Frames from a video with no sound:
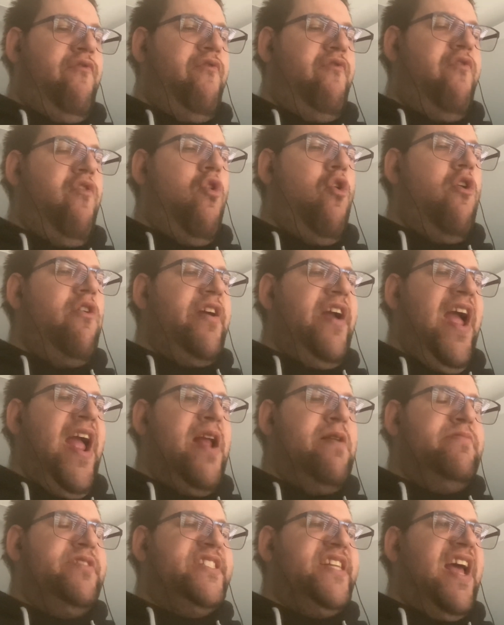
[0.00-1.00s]
4
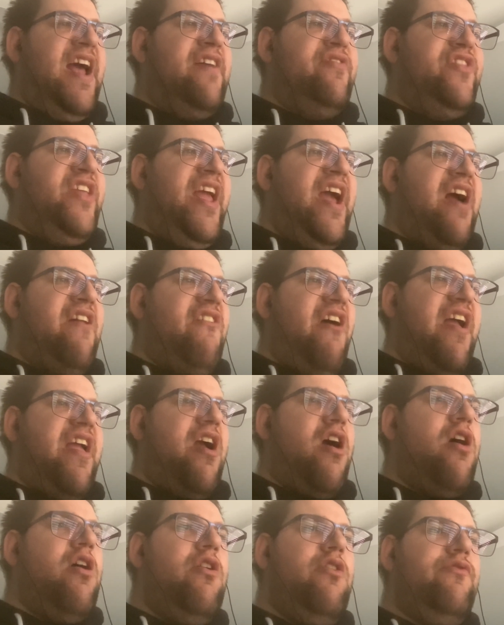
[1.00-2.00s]
games at the Adelaide
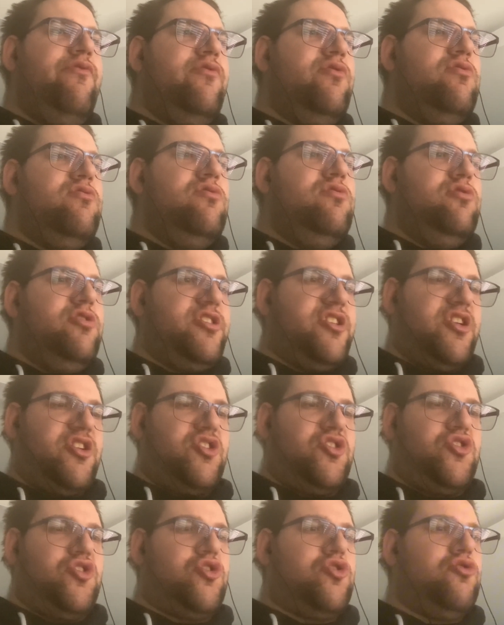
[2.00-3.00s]
Oval, so
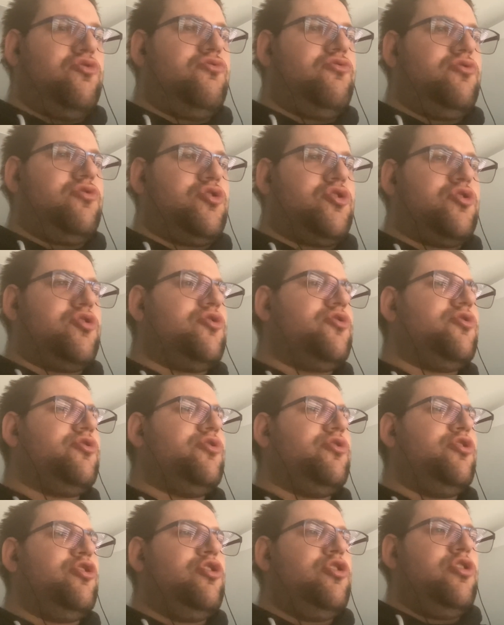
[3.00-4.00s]
it's
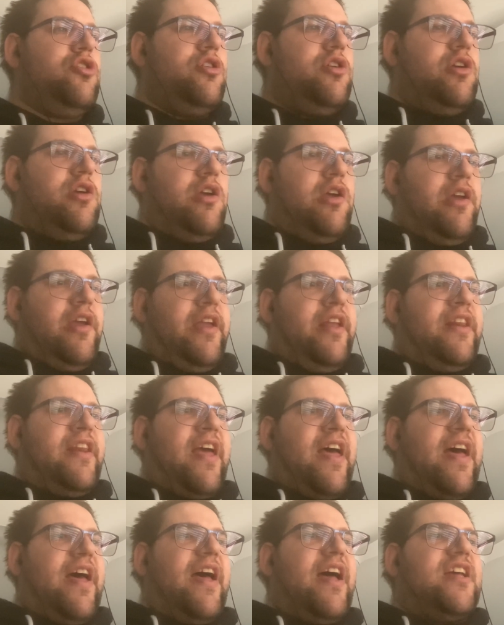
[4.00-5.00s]
2-2. in
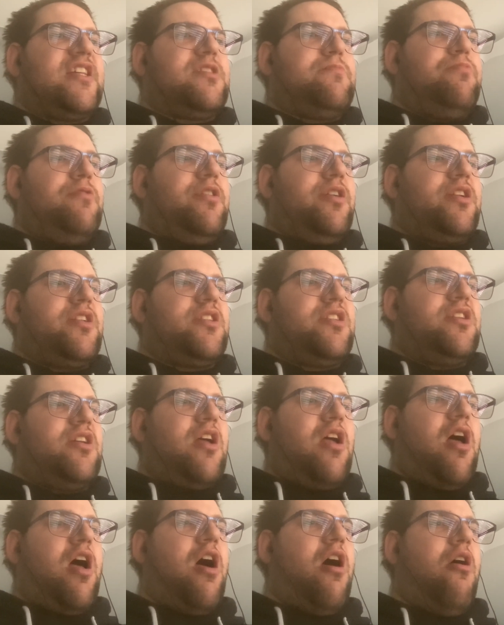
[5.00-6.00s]
that aspect.
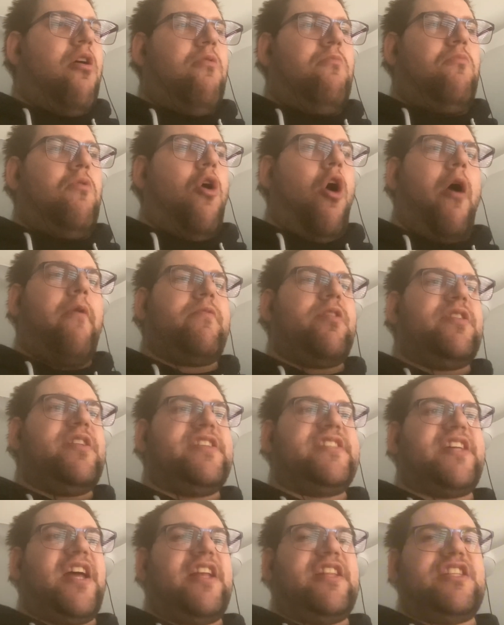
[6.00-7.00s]
I'm going to
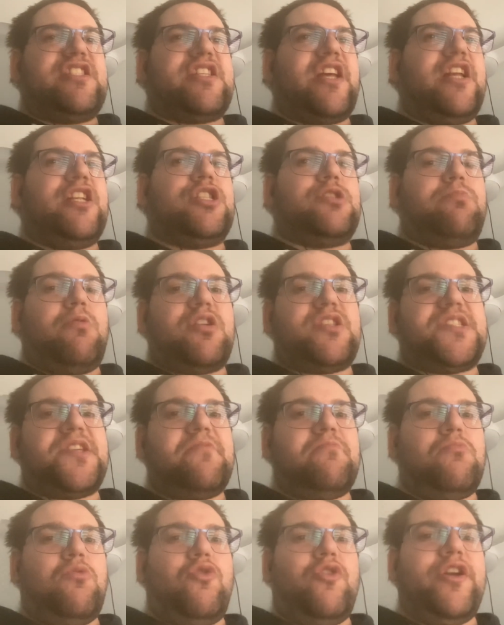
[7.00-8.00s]
say the Saints by
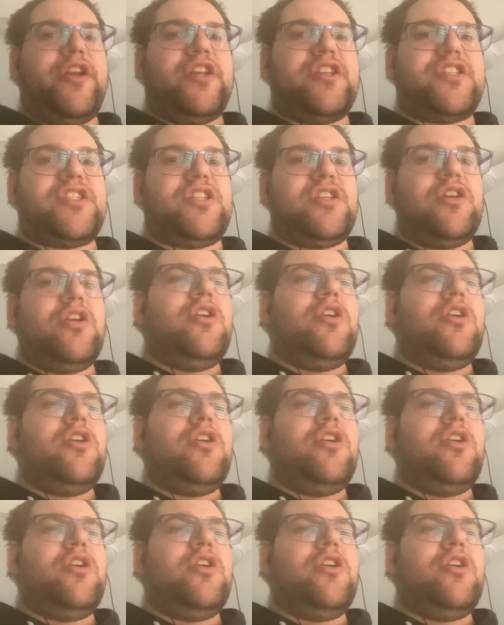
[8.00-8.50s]
7 points.